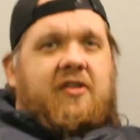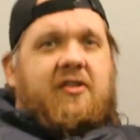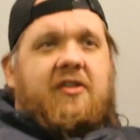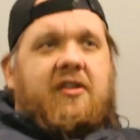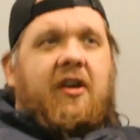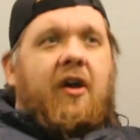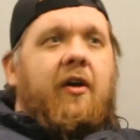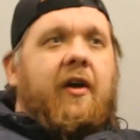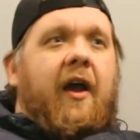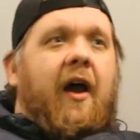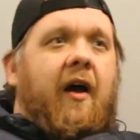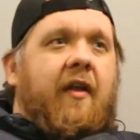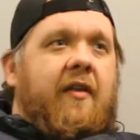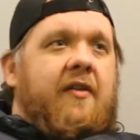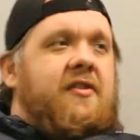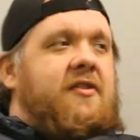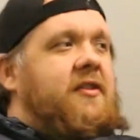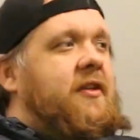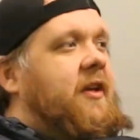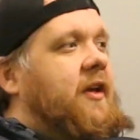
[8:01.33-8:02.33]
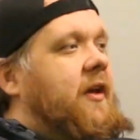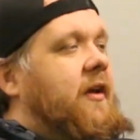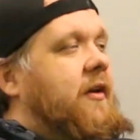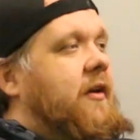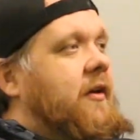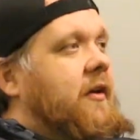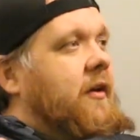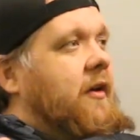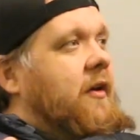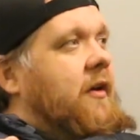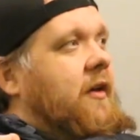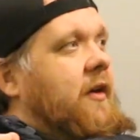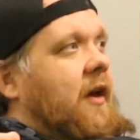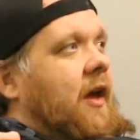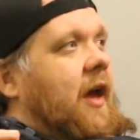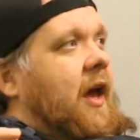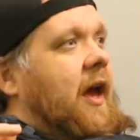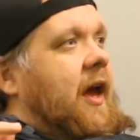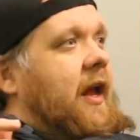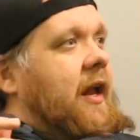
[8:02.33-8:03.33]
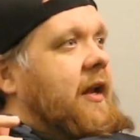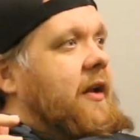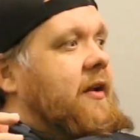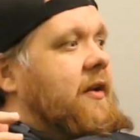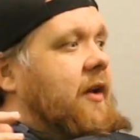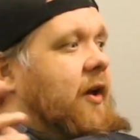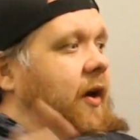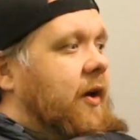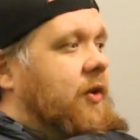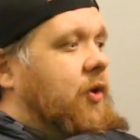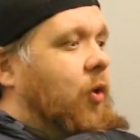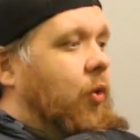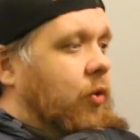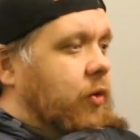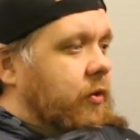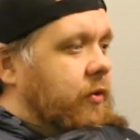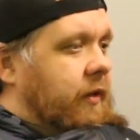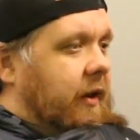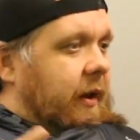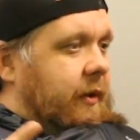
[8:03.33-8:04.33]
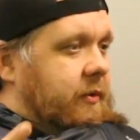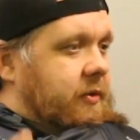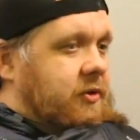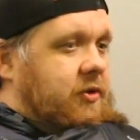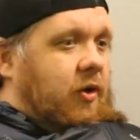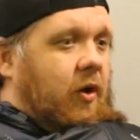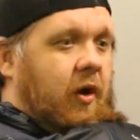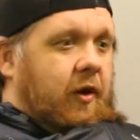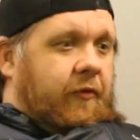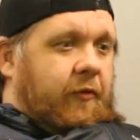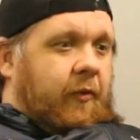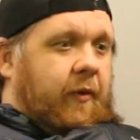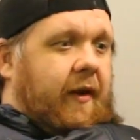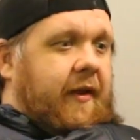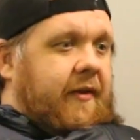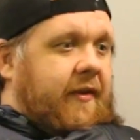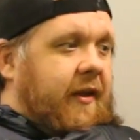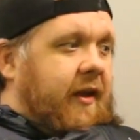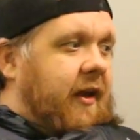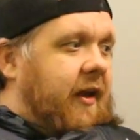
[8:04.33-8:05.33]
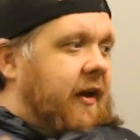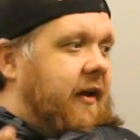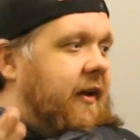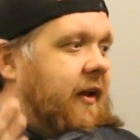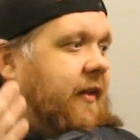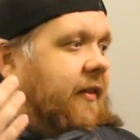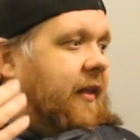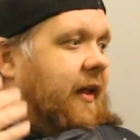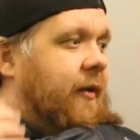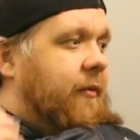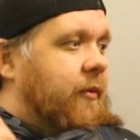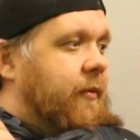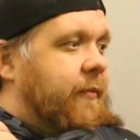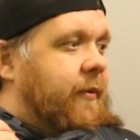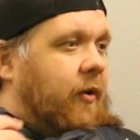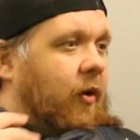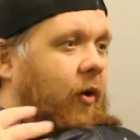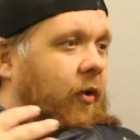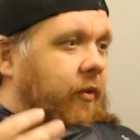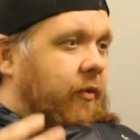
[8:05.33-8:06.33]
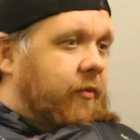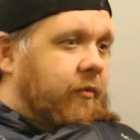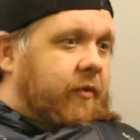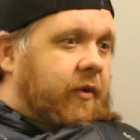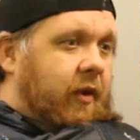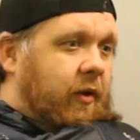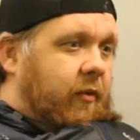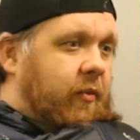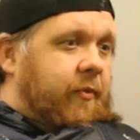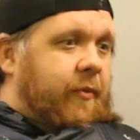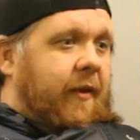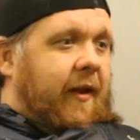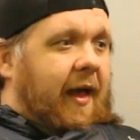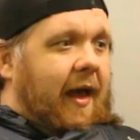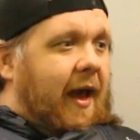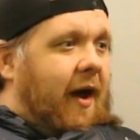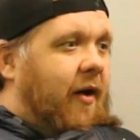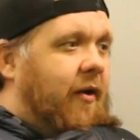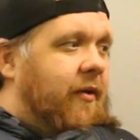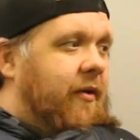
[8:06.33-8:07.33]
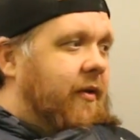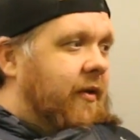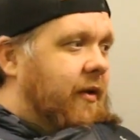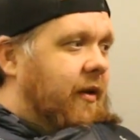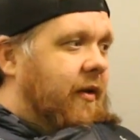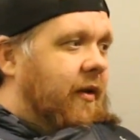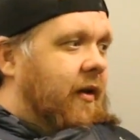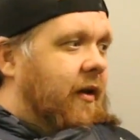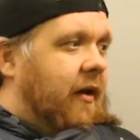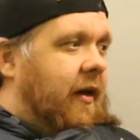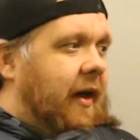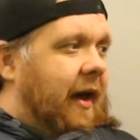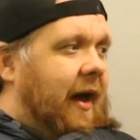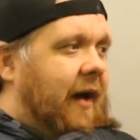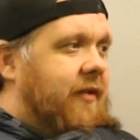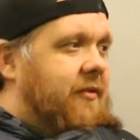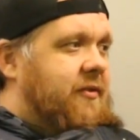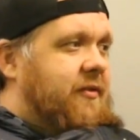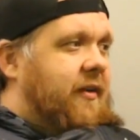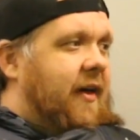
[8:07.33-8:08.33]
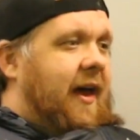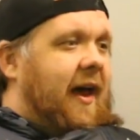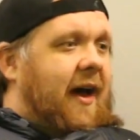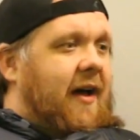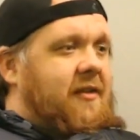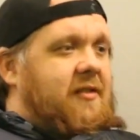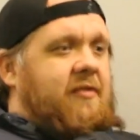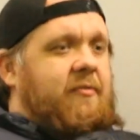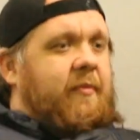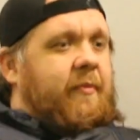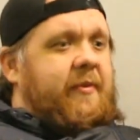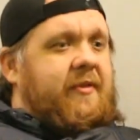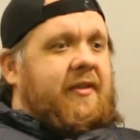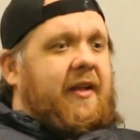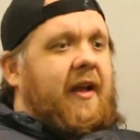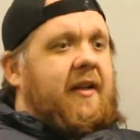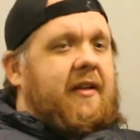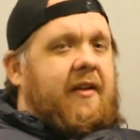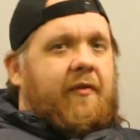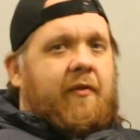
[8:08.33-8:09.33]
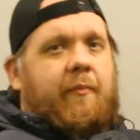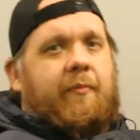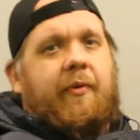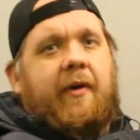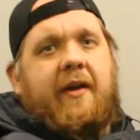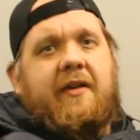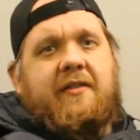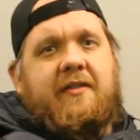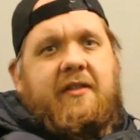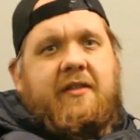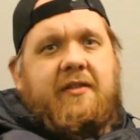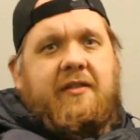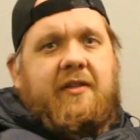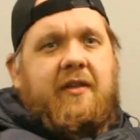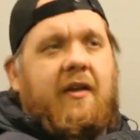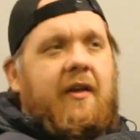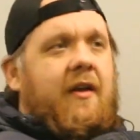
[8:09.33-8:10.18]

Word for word: She said, okay, I'll listen to you. And, you know, I told her that I was sorry for what I did and that we've been on the, you know, we've been out... out to the houses, we've been staying in different places.